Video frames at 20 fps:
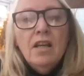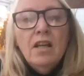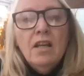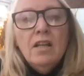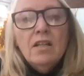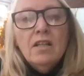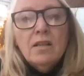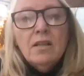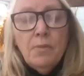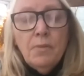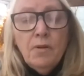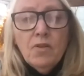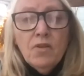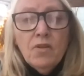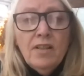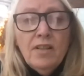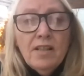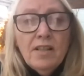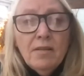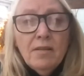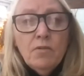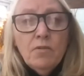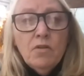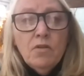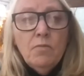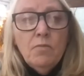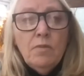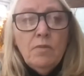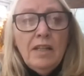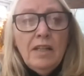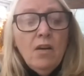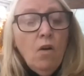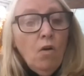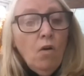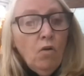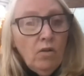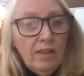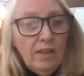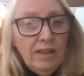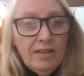Spiritualism to me,
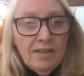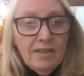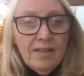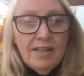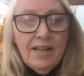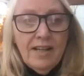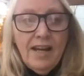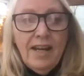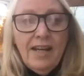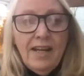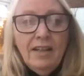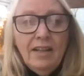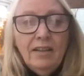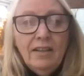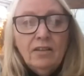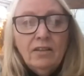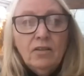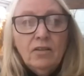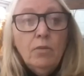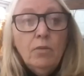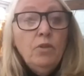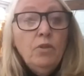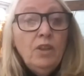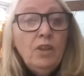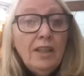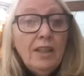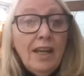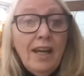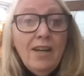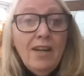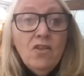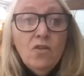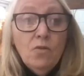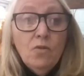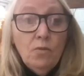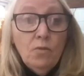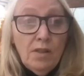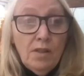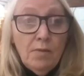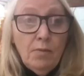or let us say
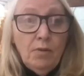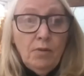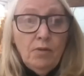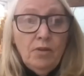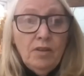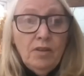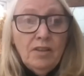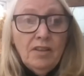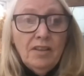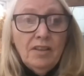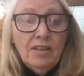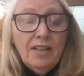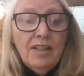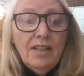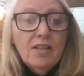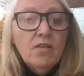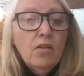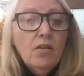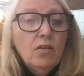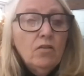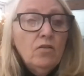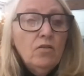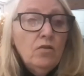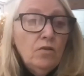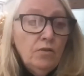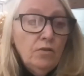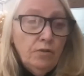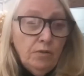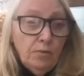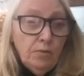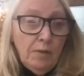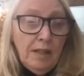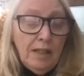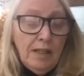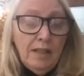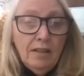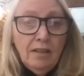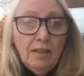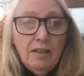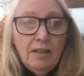communication with spirit, is not new for
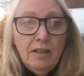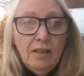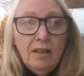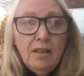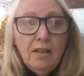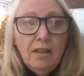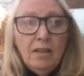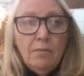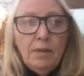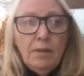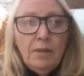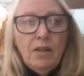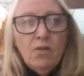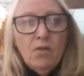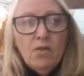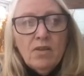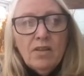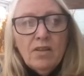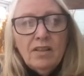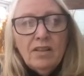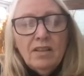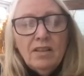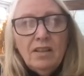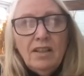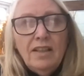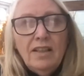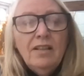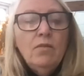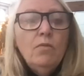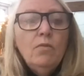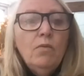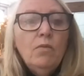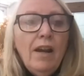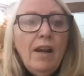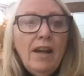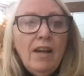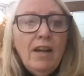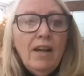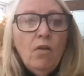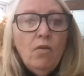me because that in a
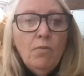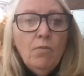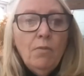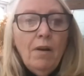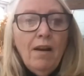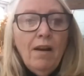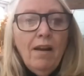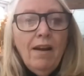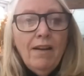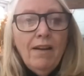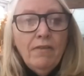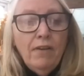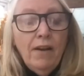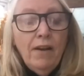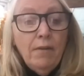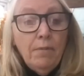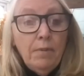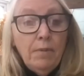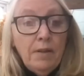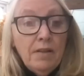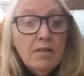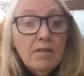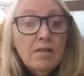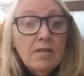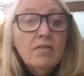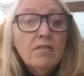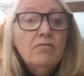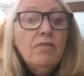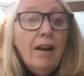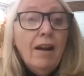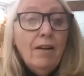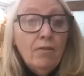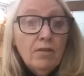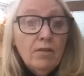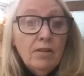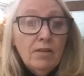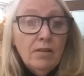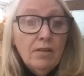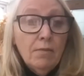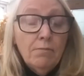way all my life I have been
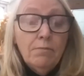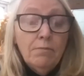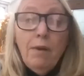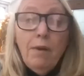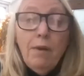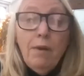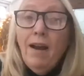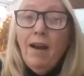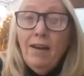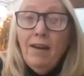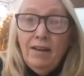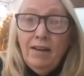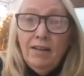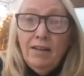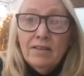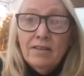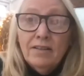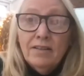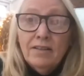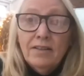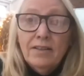surrounded by it.